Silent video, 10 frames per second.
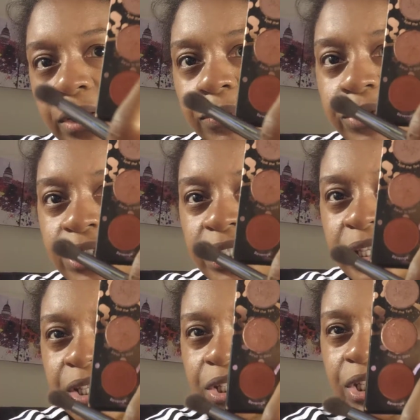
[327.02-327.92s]
which is
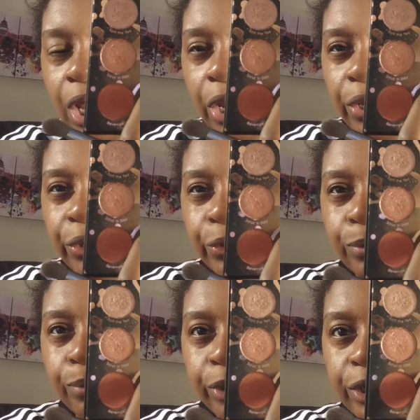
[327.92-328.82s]
this
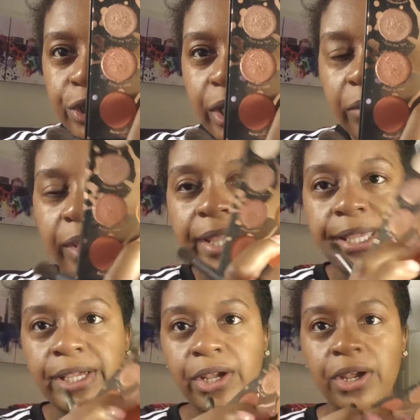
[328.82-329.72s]
nude pretty shade right
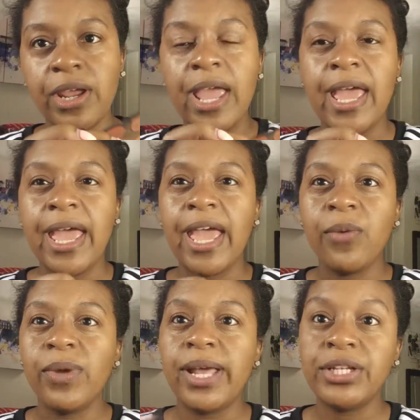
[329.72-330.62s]
here.
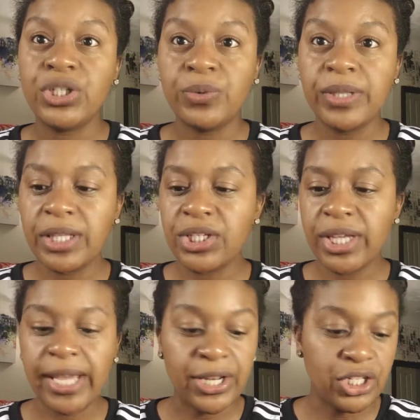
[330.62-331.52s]
And what I do with this
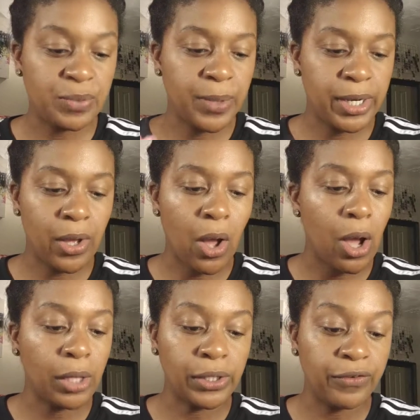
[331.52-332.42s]
shade, I just put it
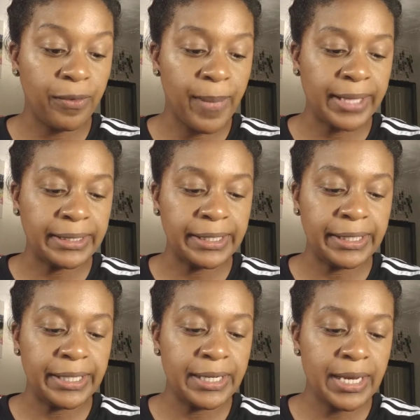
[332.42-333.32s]
all over my
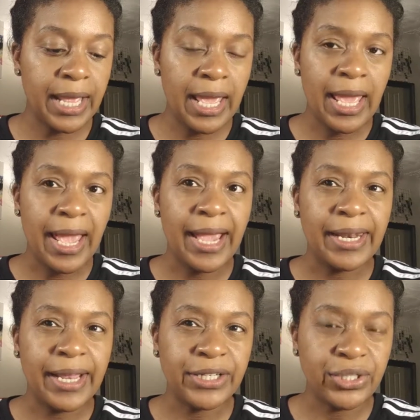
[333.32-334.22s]
lid.
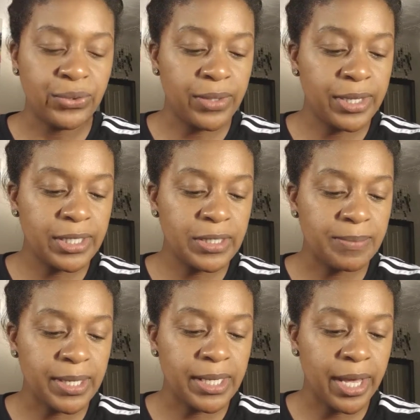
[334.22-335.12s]
And I do this
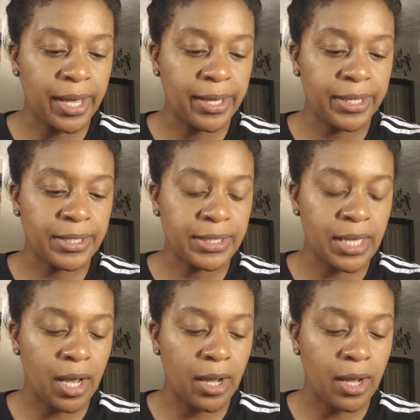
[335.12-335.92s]
because